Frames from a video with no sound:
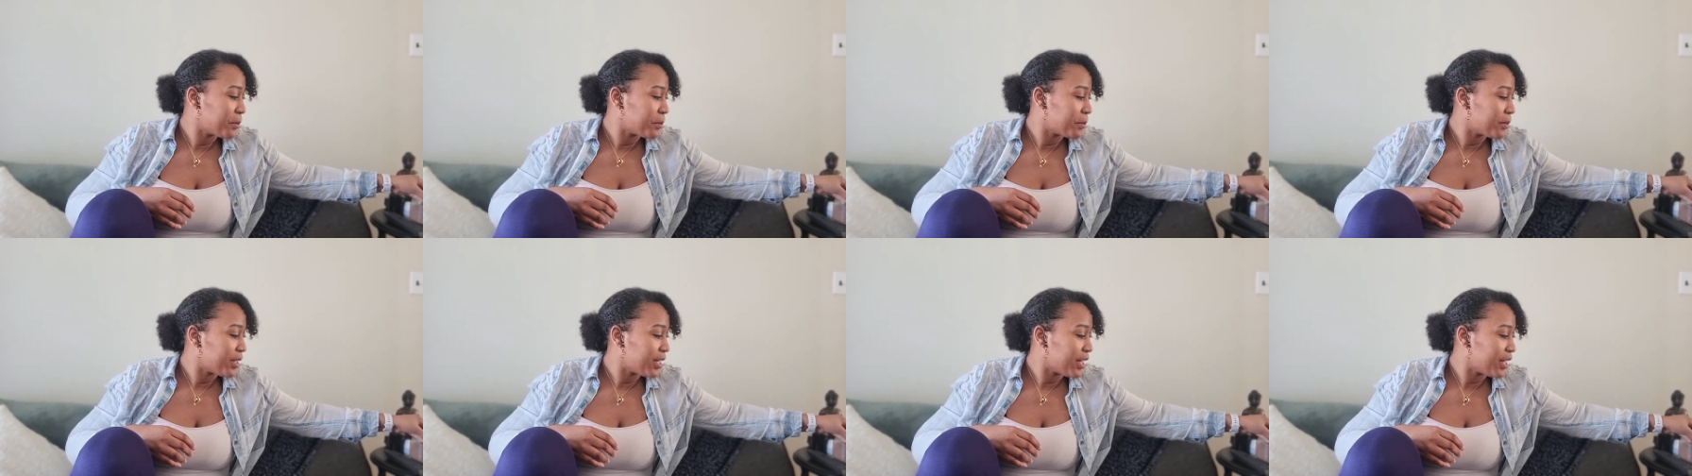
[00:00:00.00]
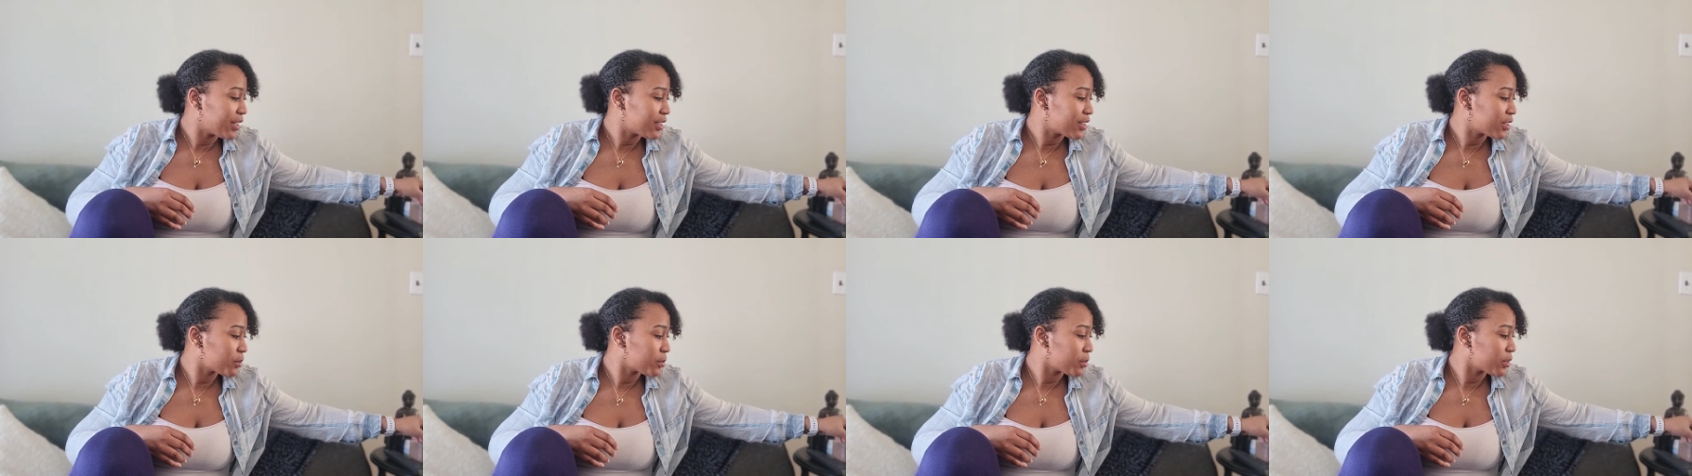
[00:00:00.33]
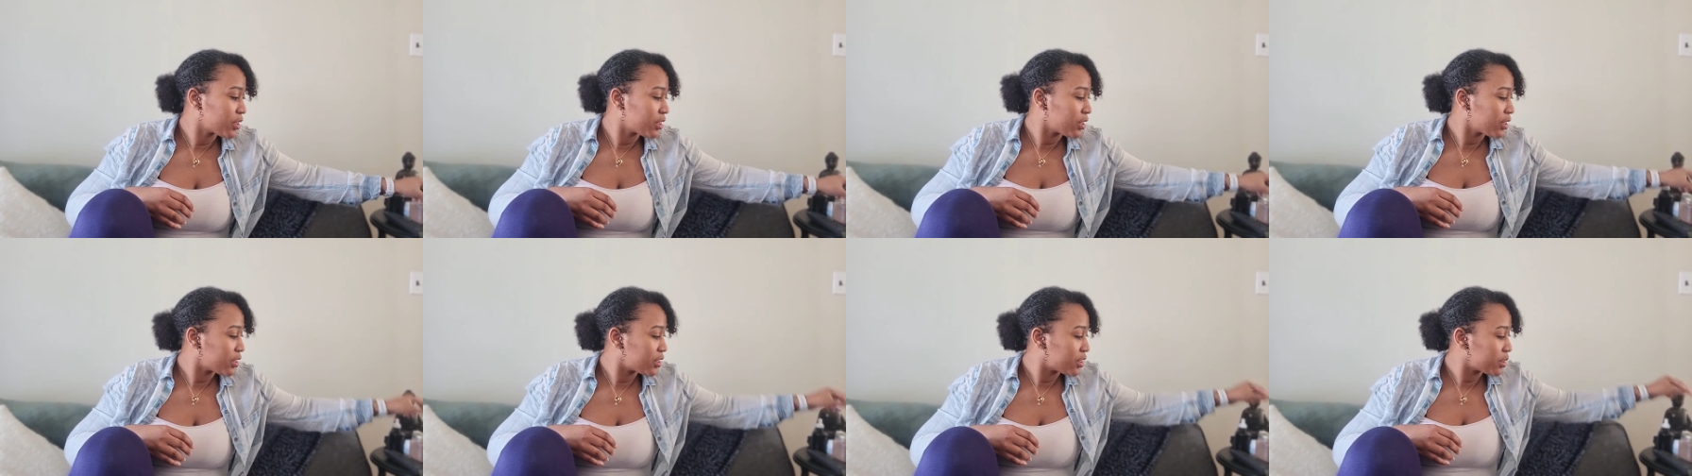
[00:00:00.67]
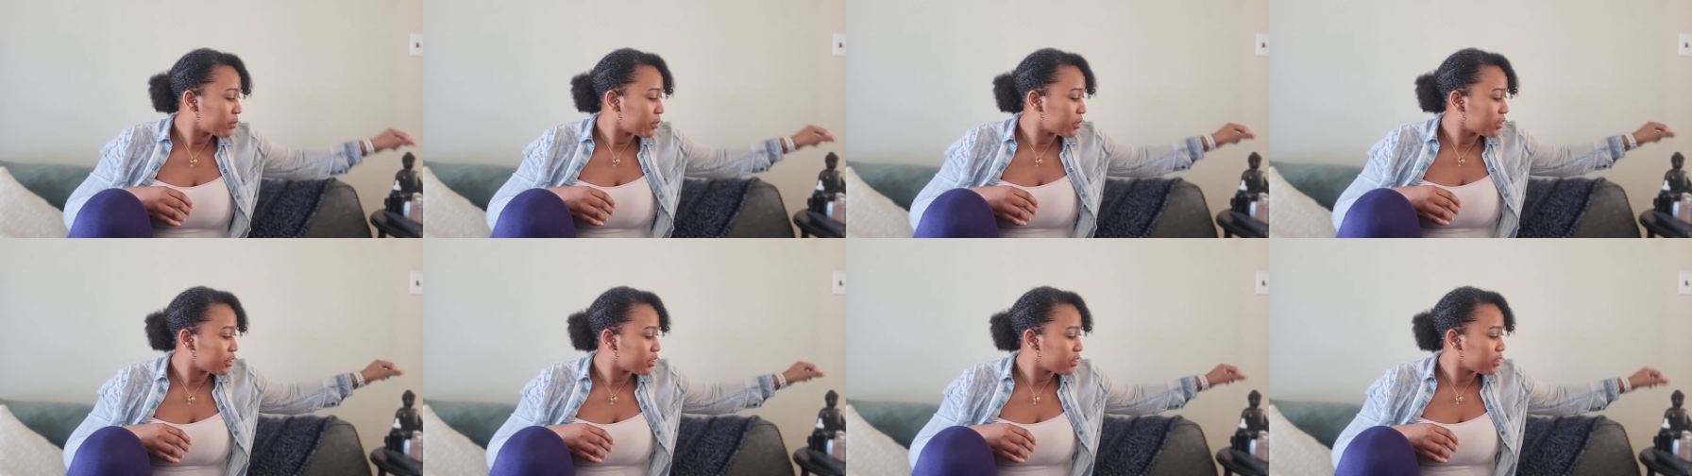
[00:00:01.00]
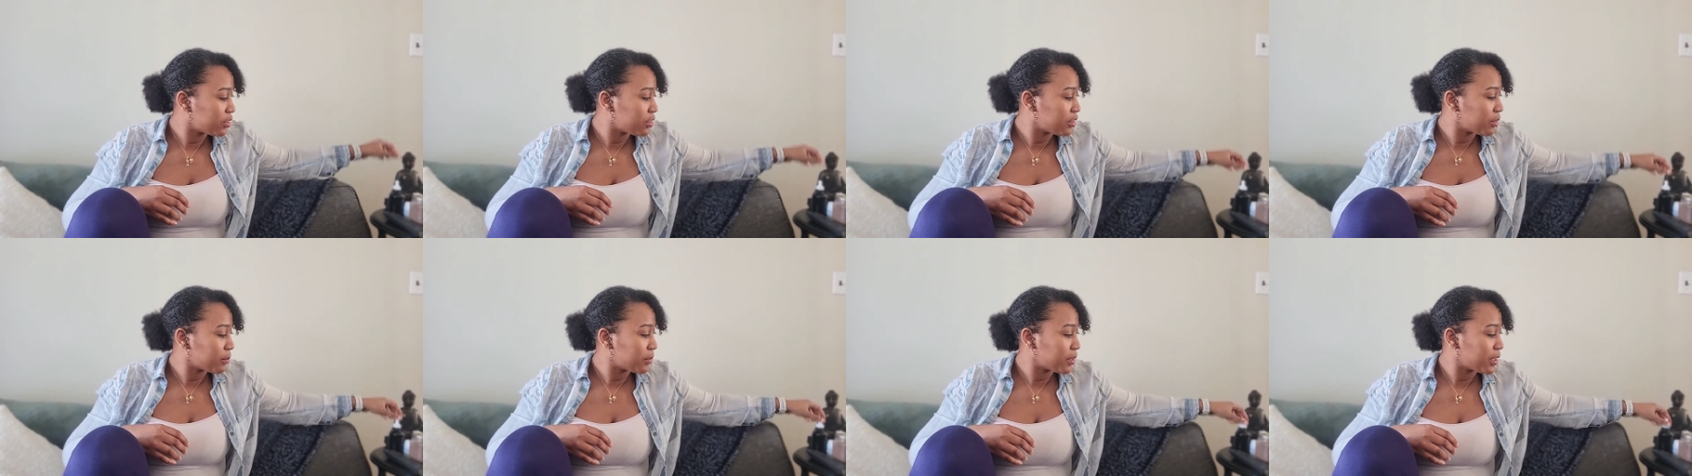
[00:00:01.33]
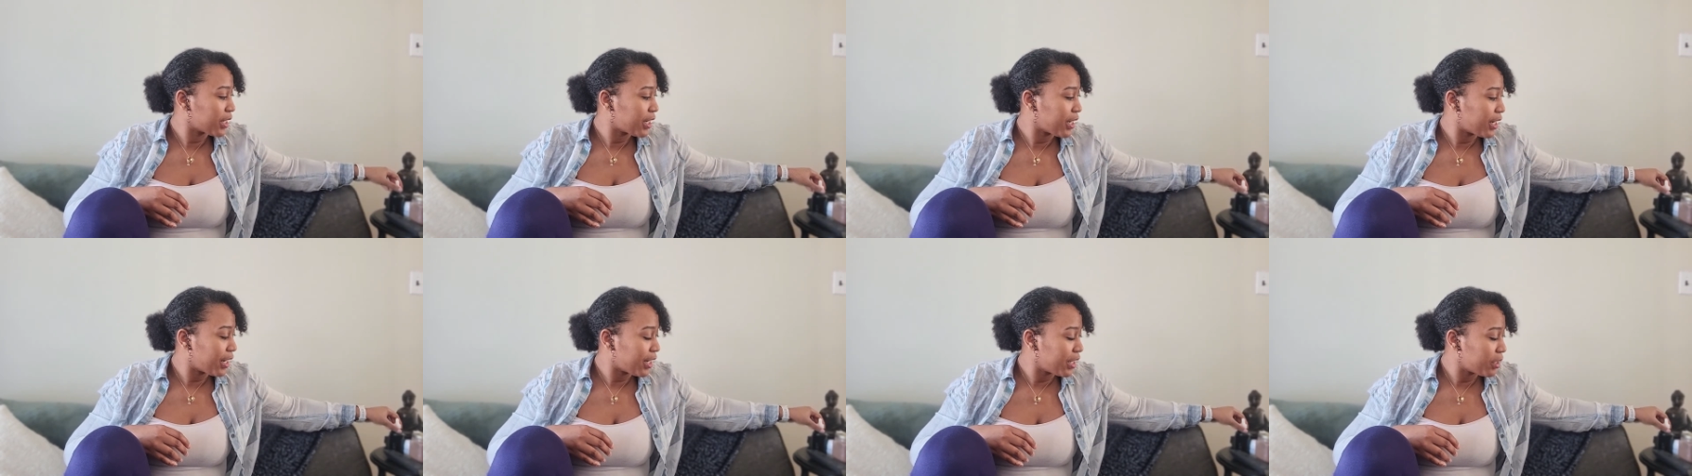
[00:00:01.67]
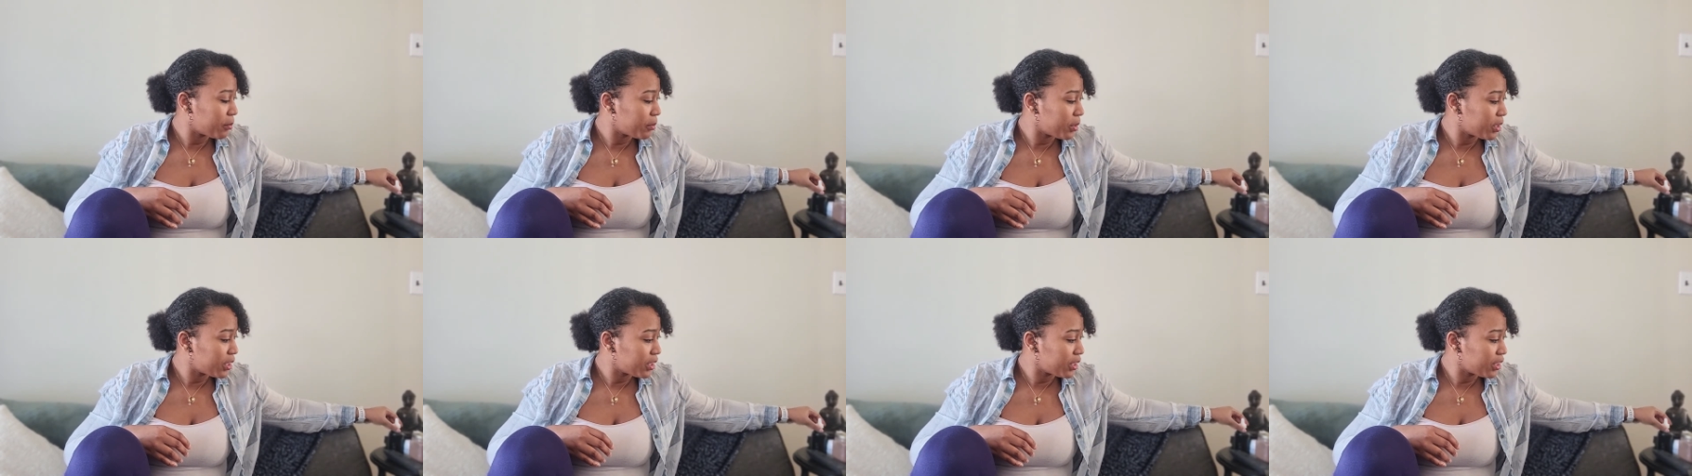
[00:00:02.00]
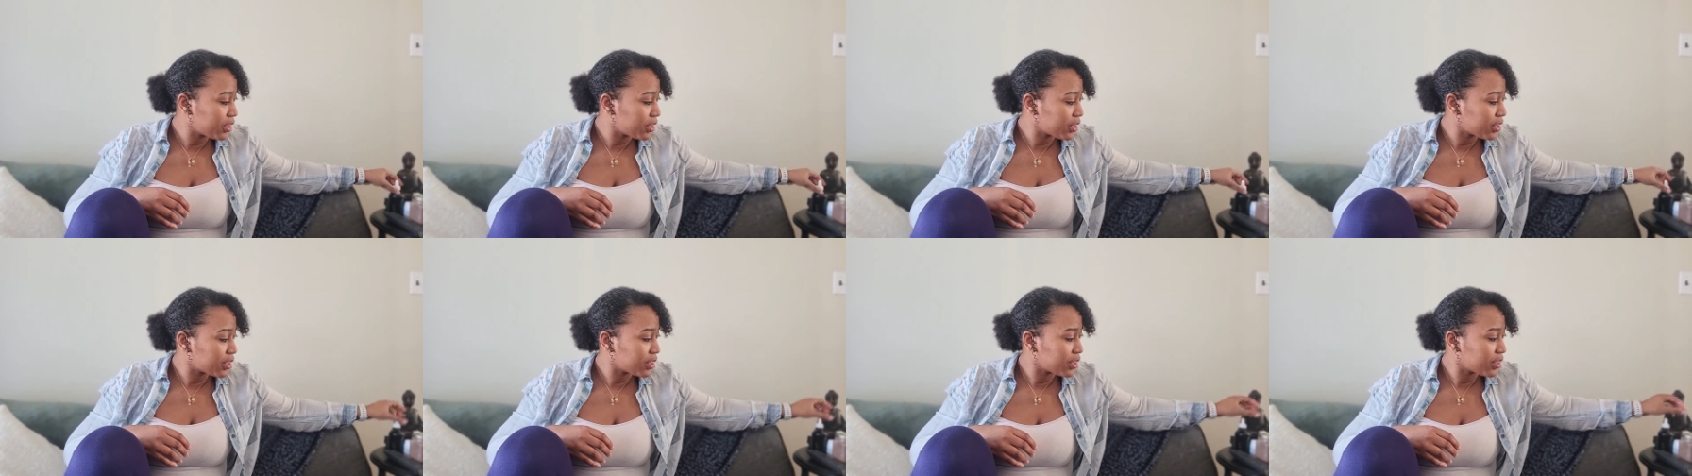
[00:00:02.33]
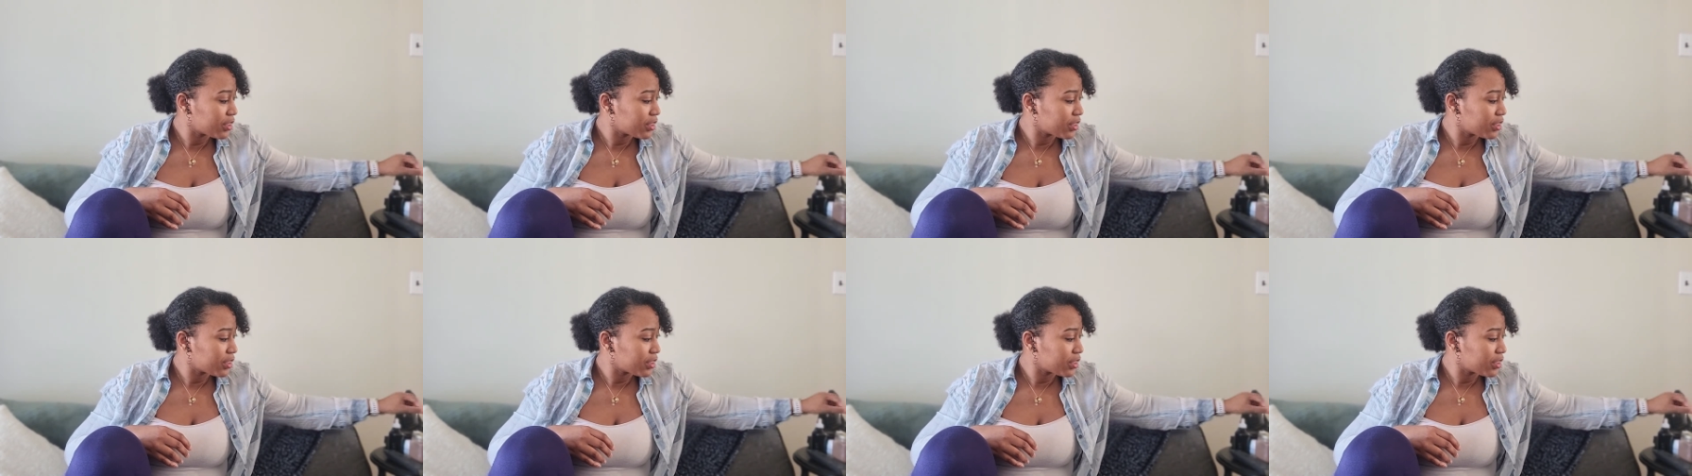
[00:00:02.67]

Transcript: Next, we're going to switch to something I make,